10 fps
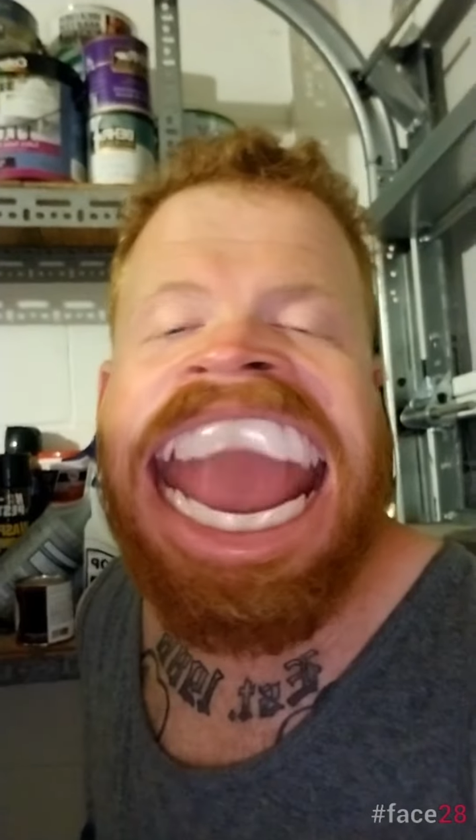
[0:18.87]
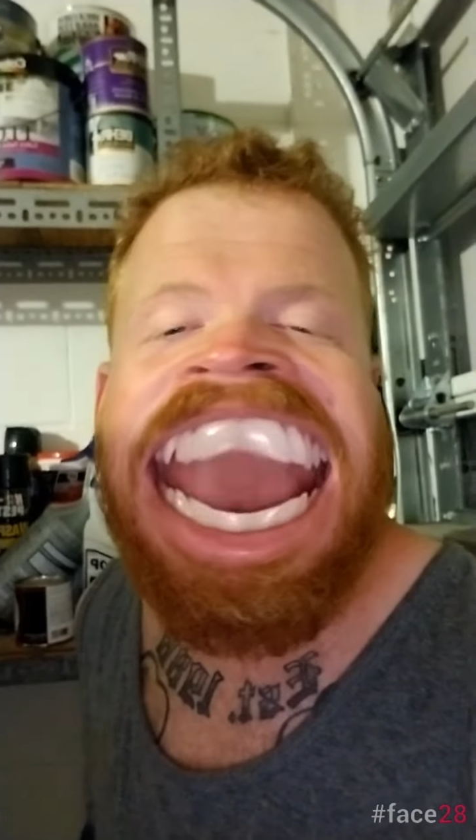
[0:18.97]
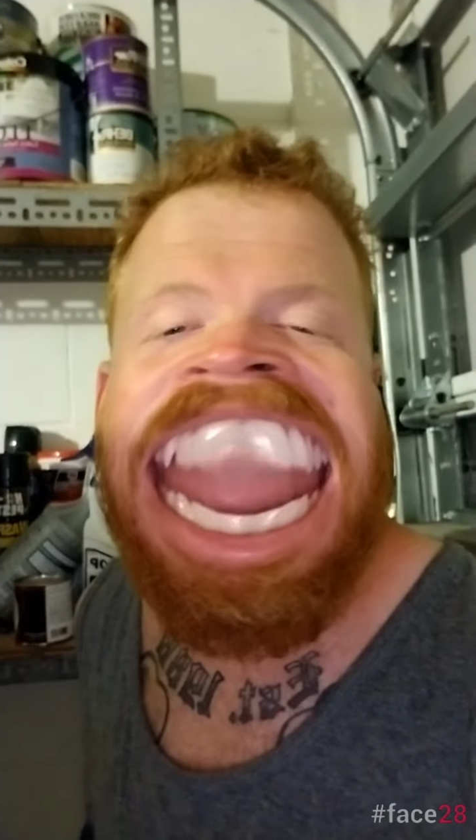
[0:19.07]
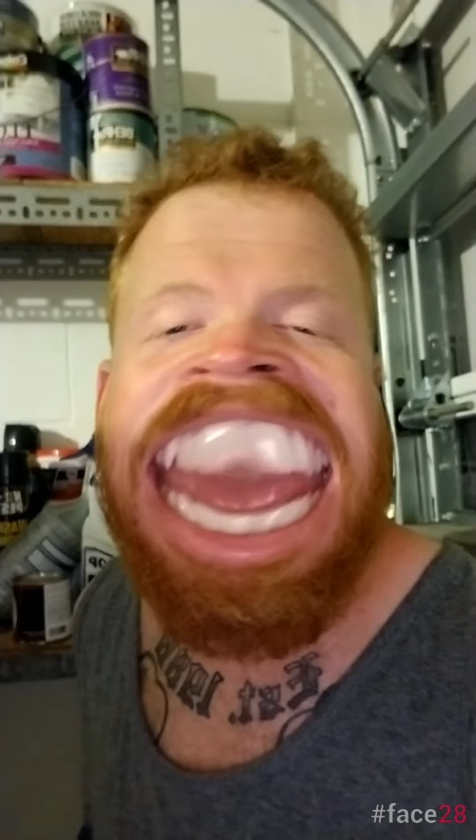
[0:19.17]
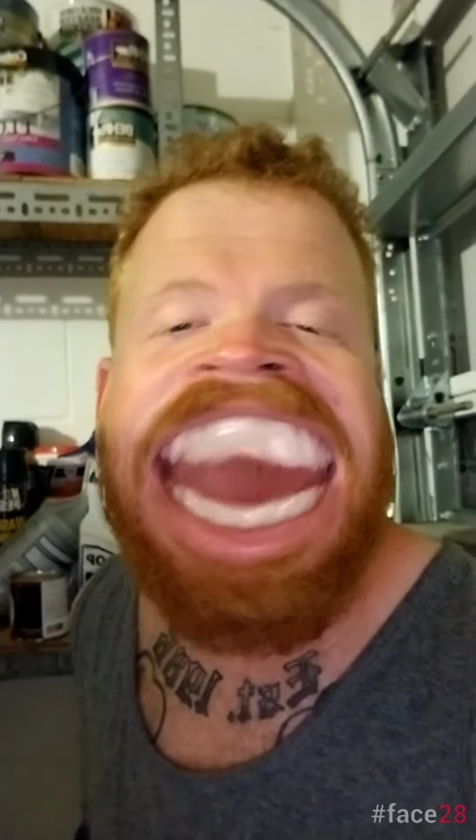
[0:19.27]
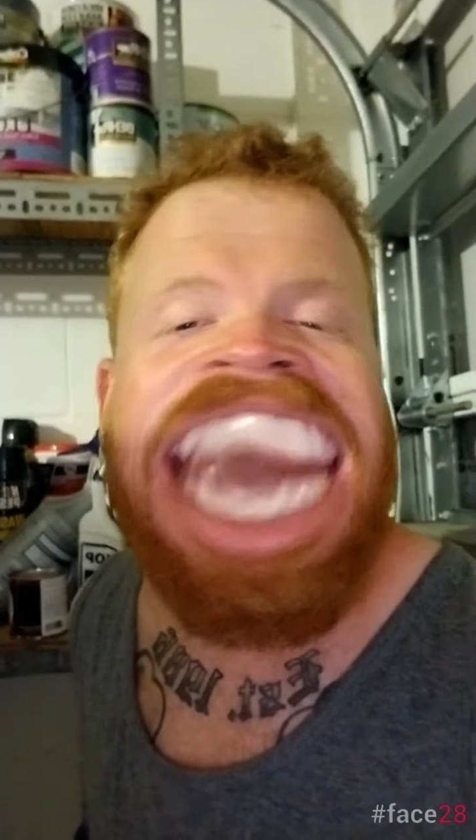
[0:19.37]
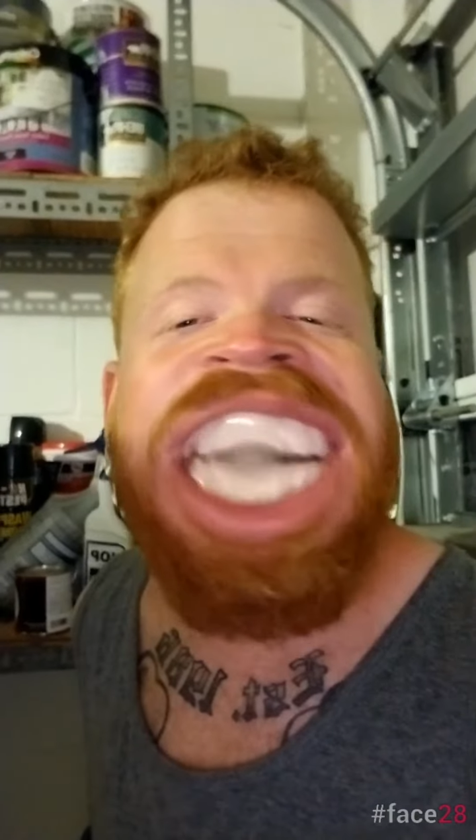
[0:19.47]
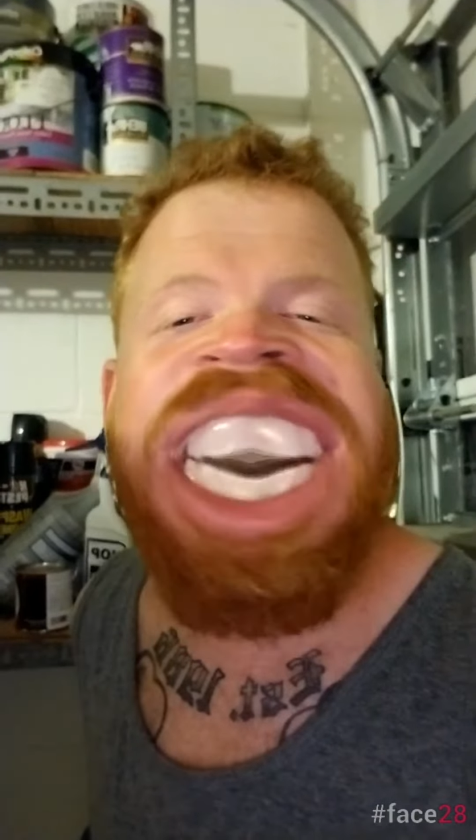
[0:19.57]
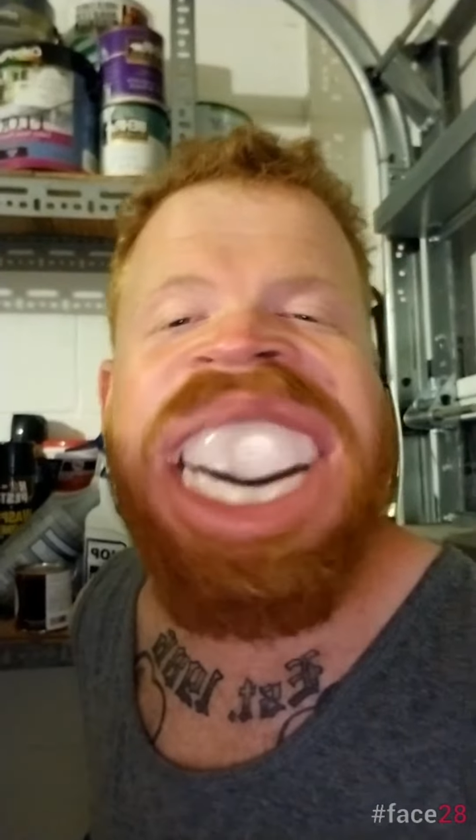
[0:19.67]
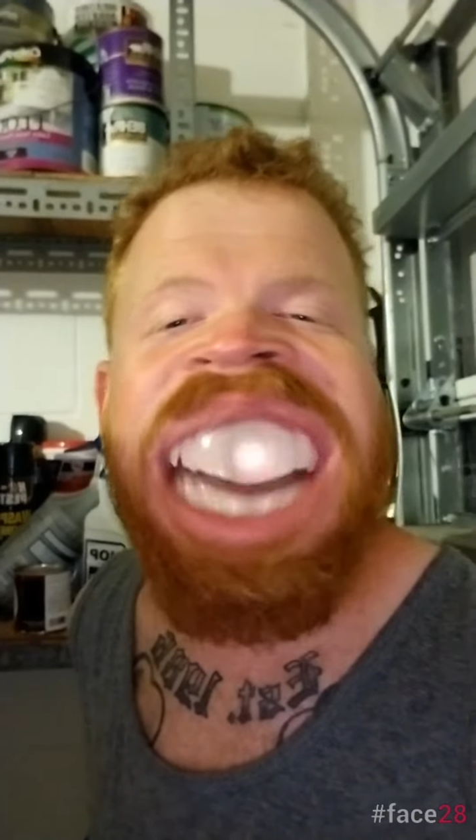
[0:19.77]
that they
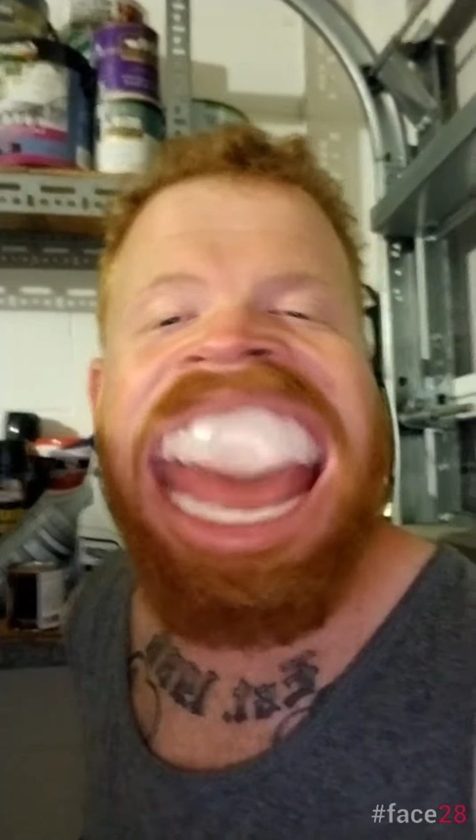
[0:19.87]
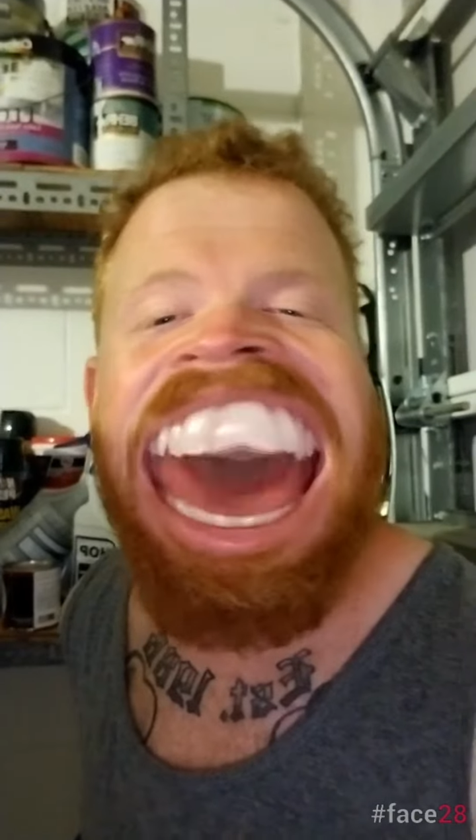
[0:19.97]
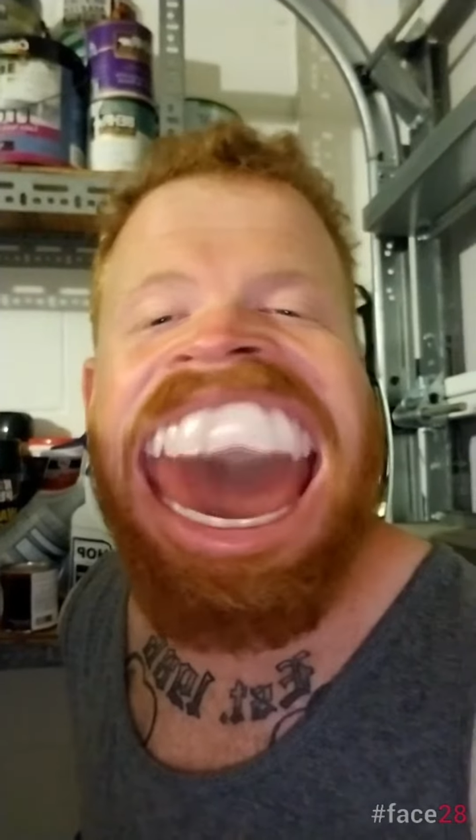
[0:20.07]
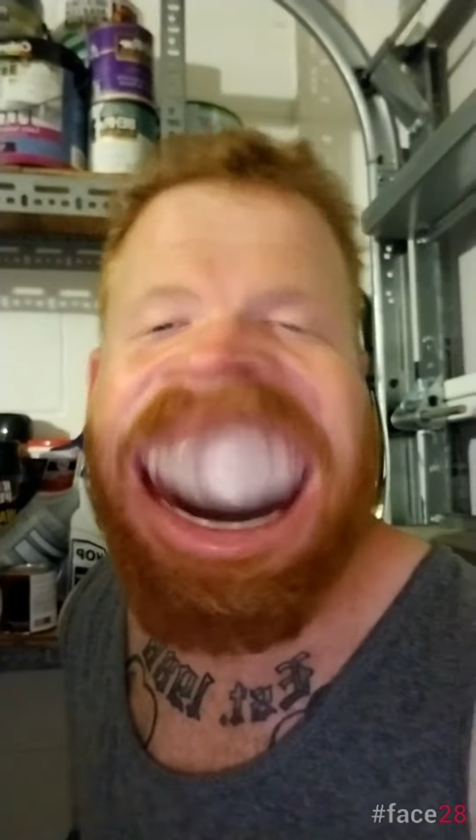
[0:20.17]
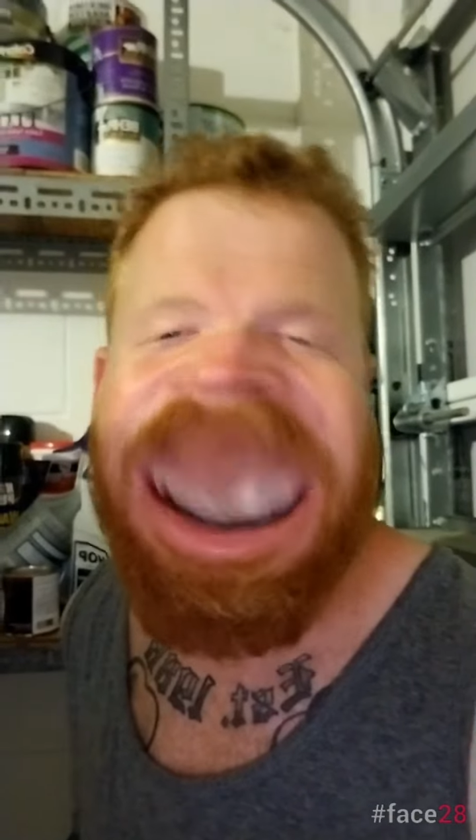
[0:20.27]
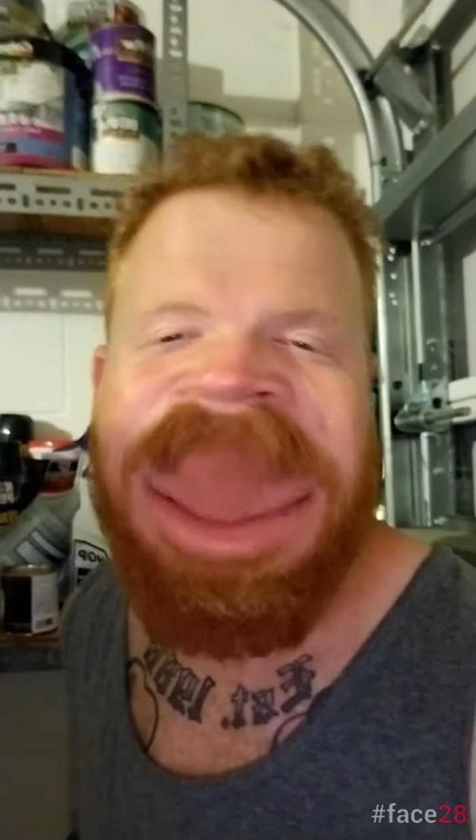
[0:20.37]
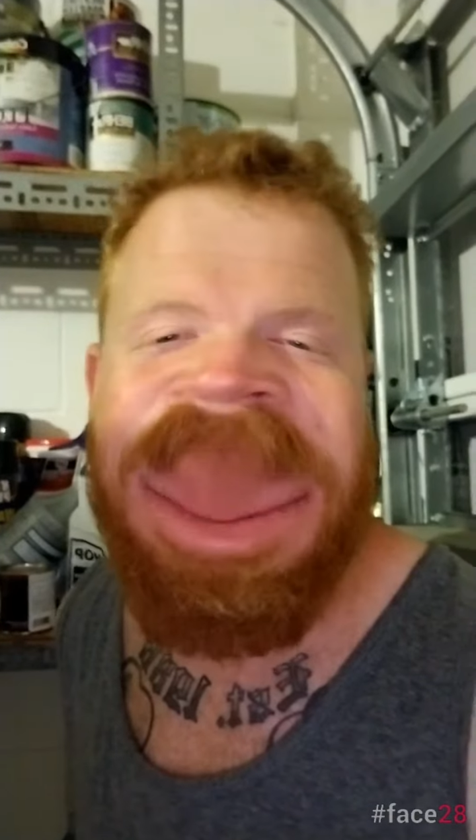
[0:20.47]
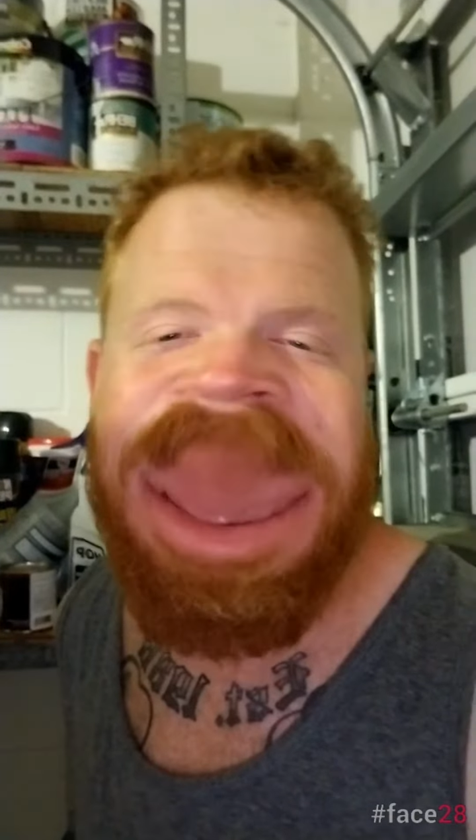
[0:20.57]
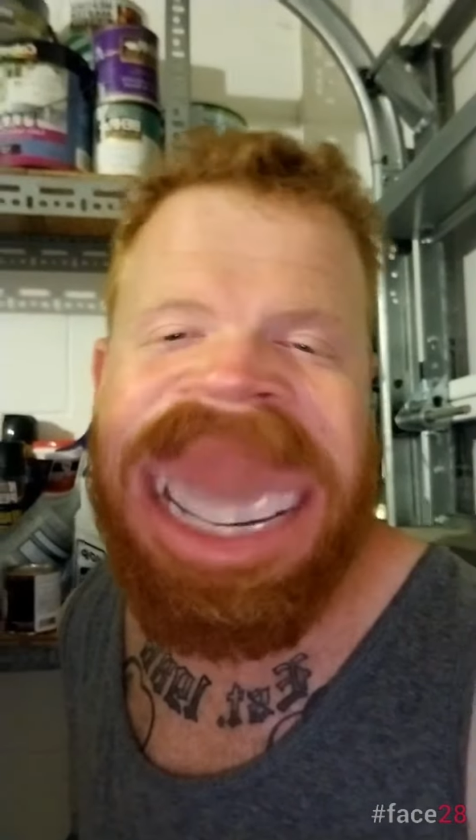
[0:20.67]
can do to help.